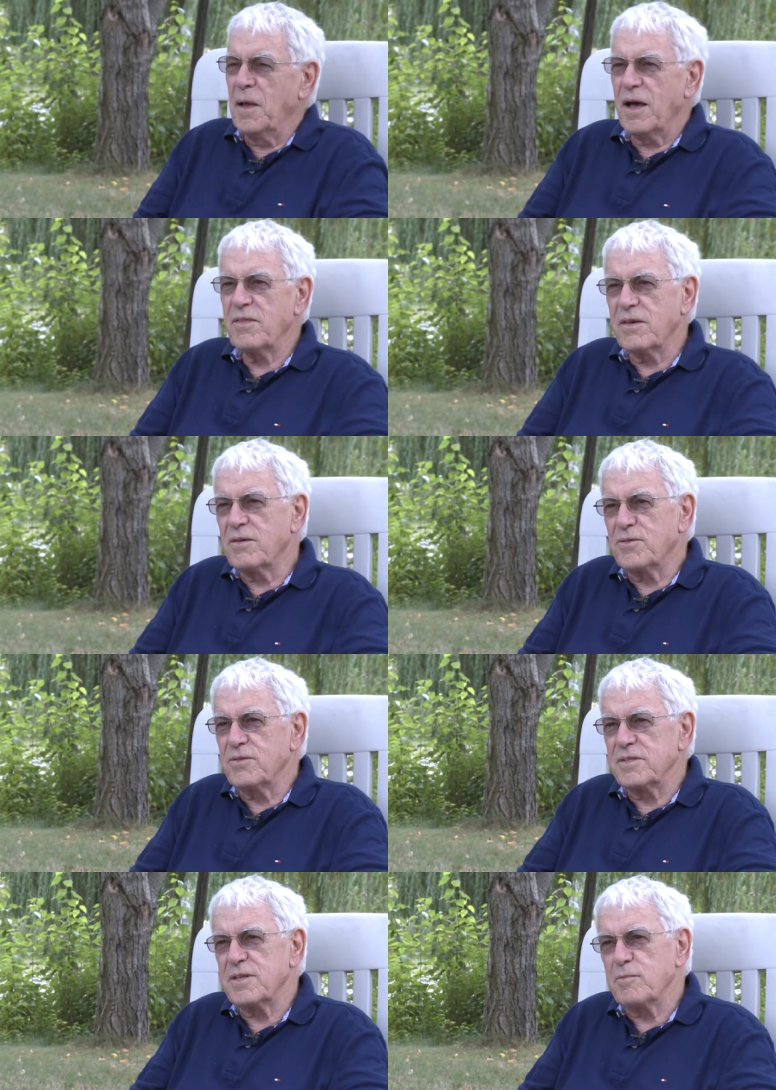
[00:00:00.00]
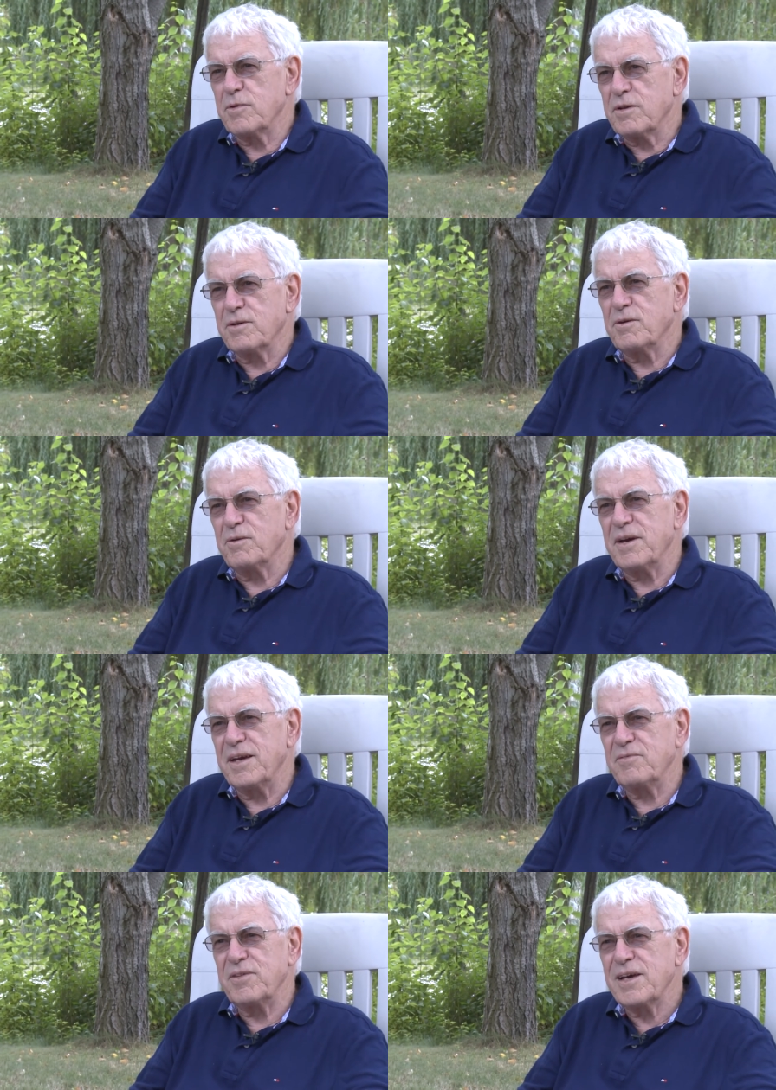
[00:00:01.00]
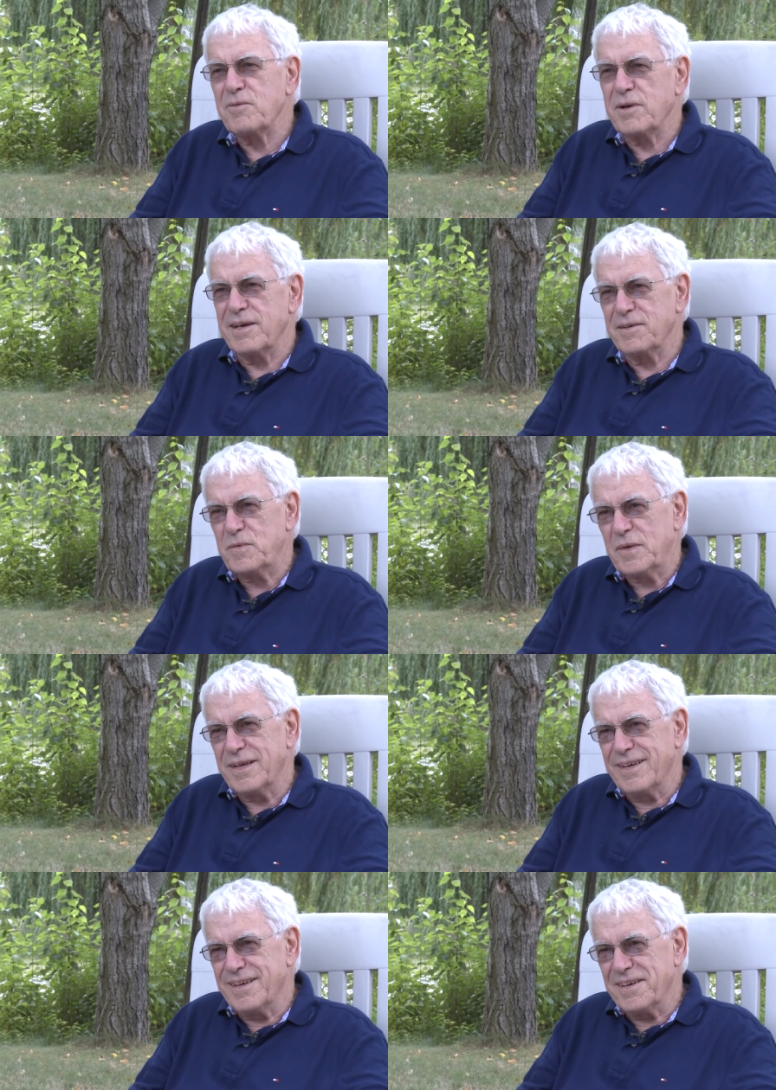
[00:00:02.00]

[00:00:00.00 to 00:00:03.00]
I think you're too stubborn to go away even that way. Well,